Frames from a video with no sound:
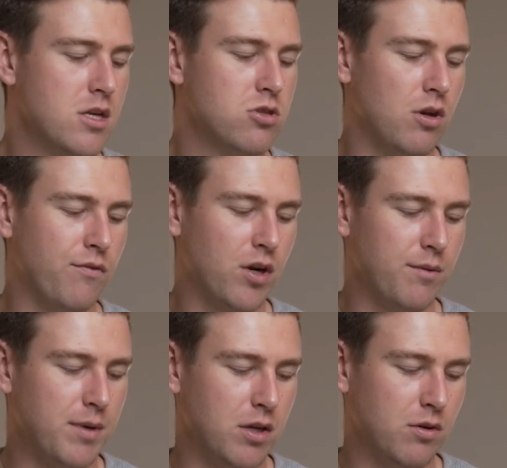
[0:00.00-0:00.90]
So if you're gonna
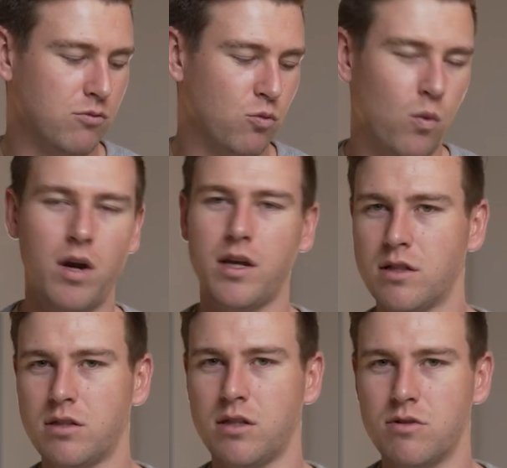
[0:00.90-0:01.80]
be
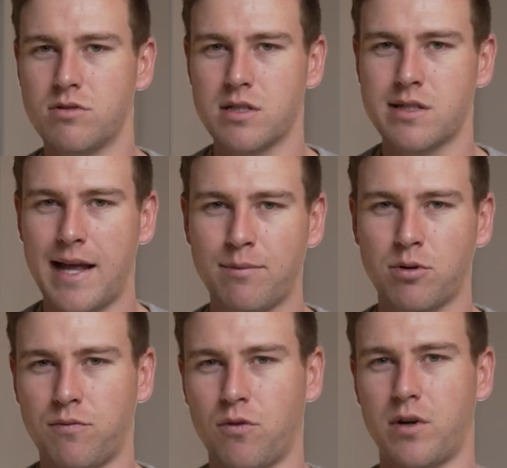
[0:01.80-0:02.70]
wanting to use this
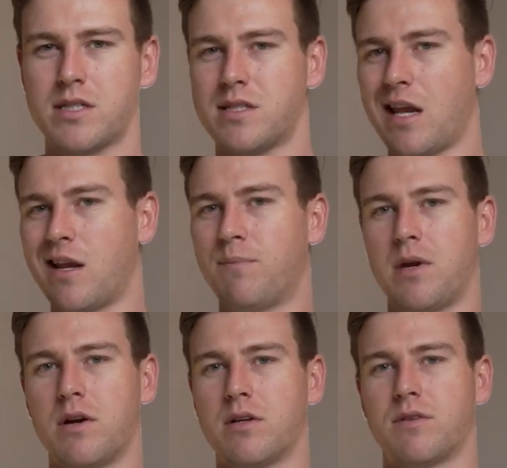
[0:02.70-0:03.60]
laptop for extended
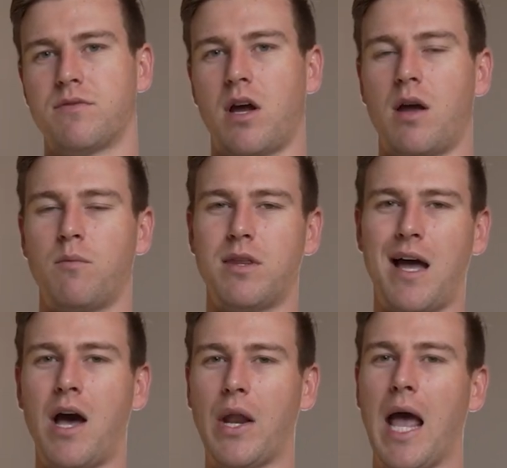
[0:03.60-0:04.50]
periods of time
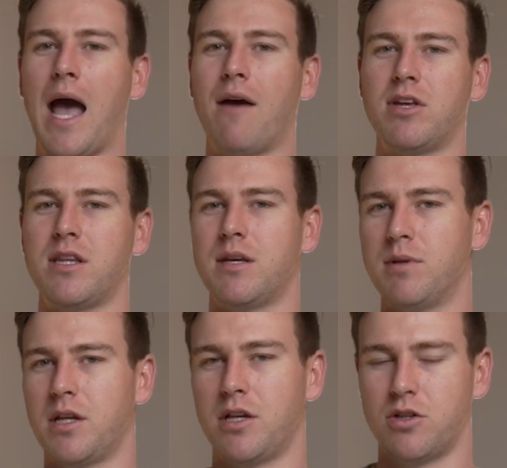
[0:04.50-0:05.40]
without having the
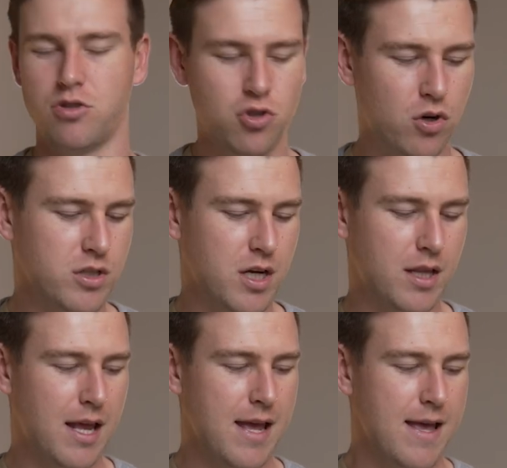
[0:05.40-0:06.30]
ability to charge
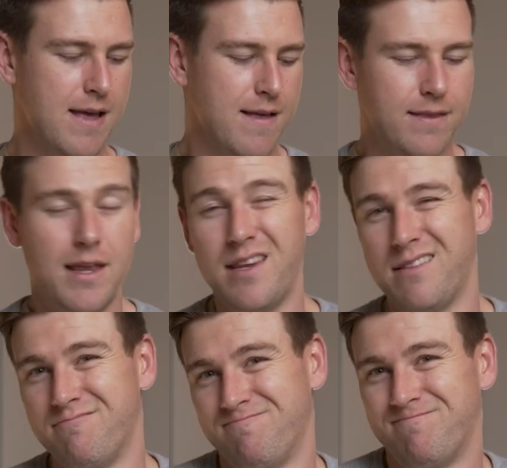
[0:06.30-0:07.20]
it, then